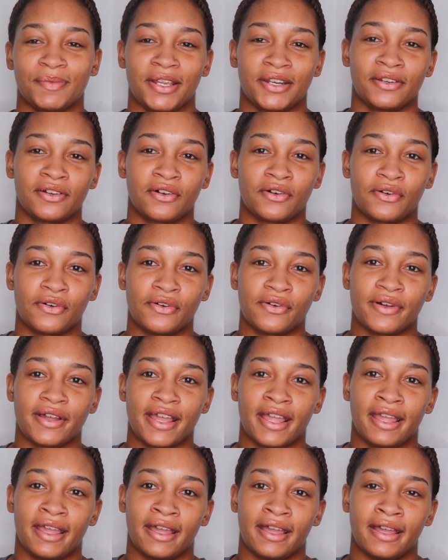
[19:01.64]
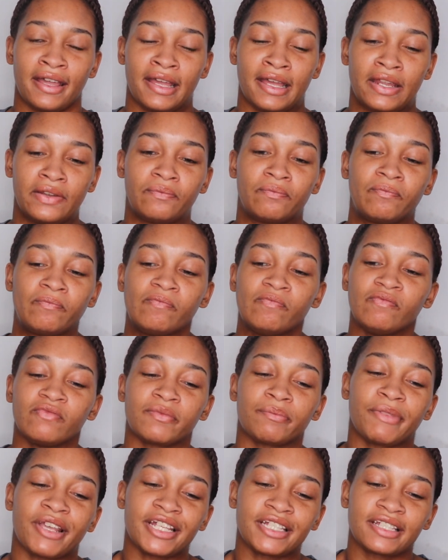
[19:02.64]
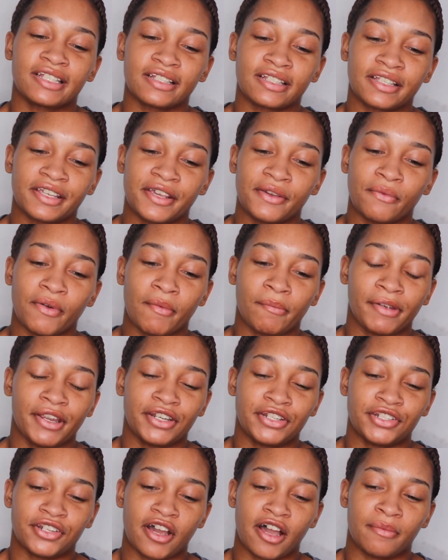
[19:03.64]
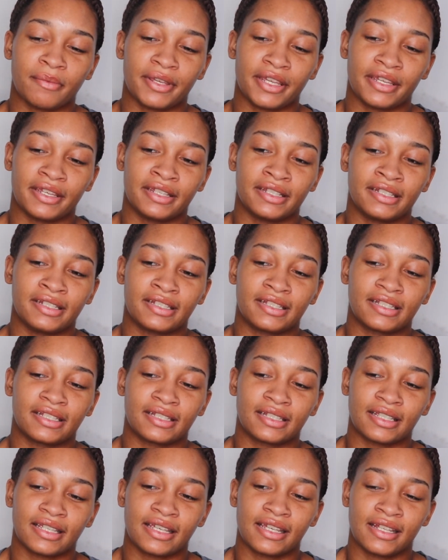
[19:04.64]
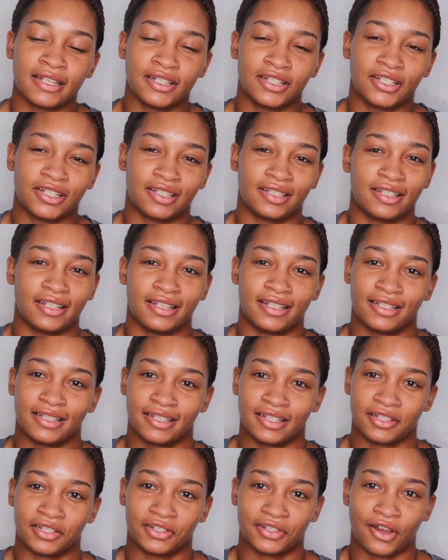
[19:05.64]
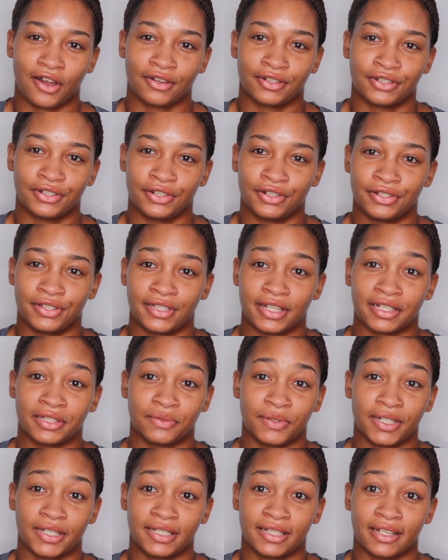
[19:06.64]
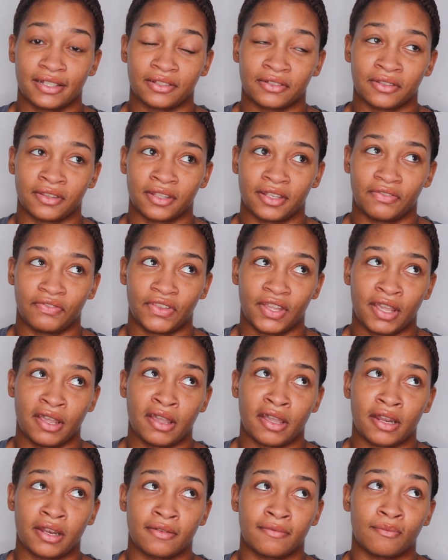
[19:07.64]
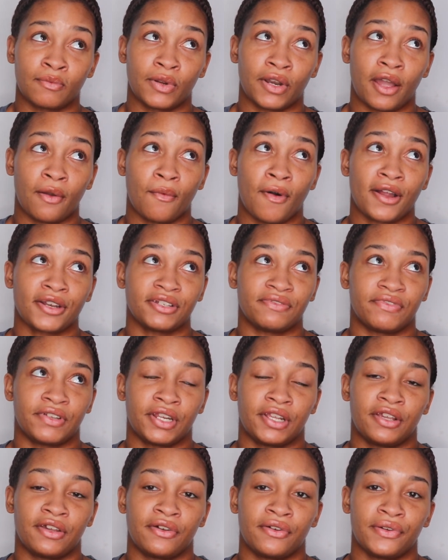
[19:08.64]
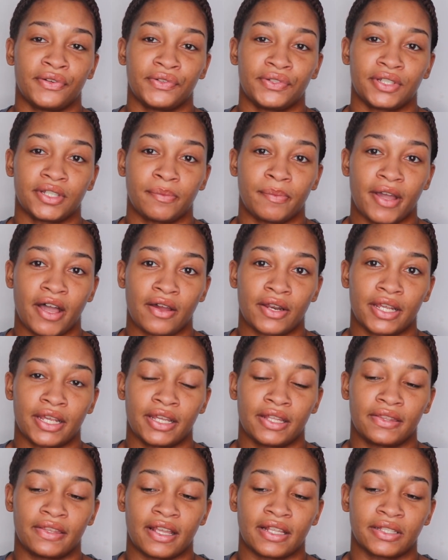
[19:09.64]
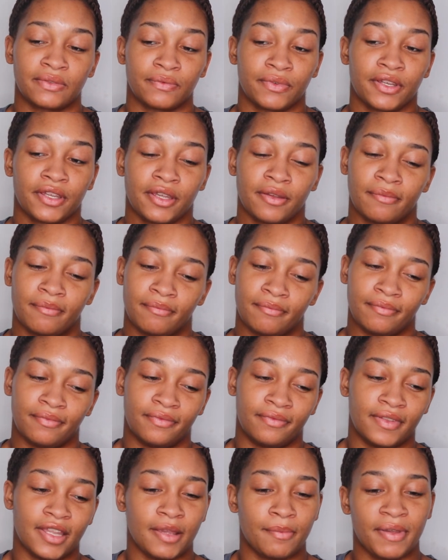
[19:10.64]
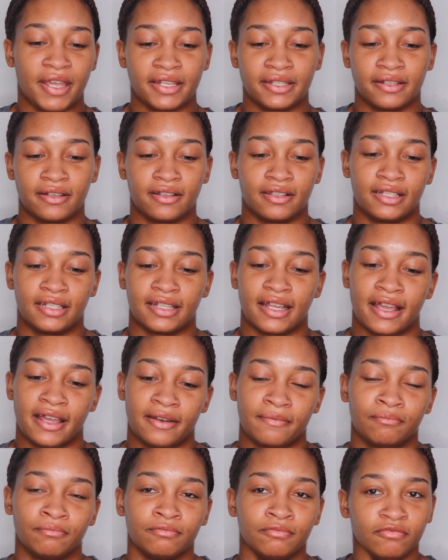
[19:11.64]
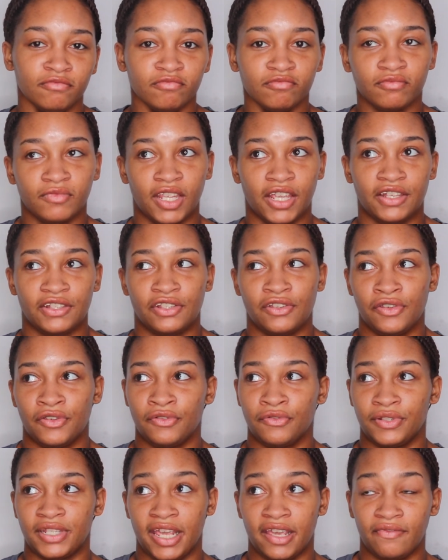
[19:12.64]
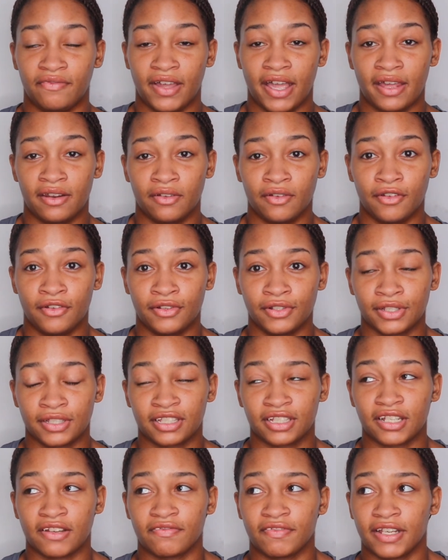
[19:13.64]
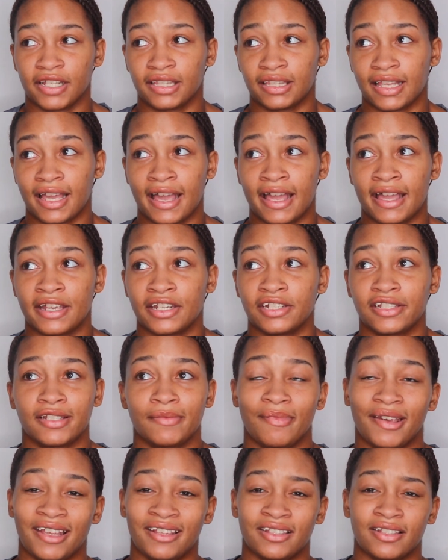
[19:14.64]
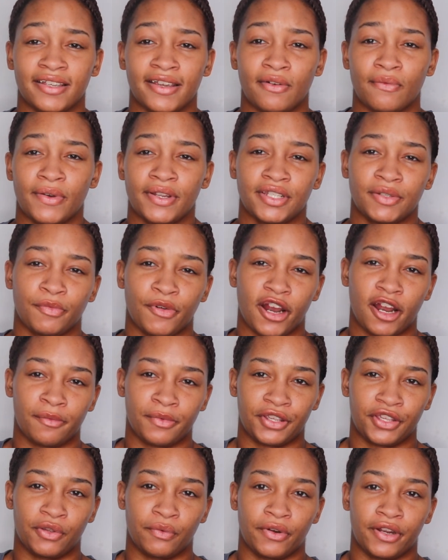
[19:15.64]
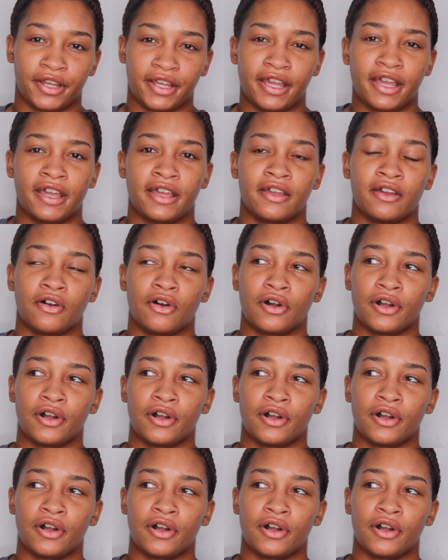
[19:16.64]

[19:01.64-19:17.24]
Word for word: medical and basically what my job is is just to assist doctors that's what it says in the thing and when I watch videos about it that's what they basically said if you take vitals and stuff like that. It just depends like what department you work at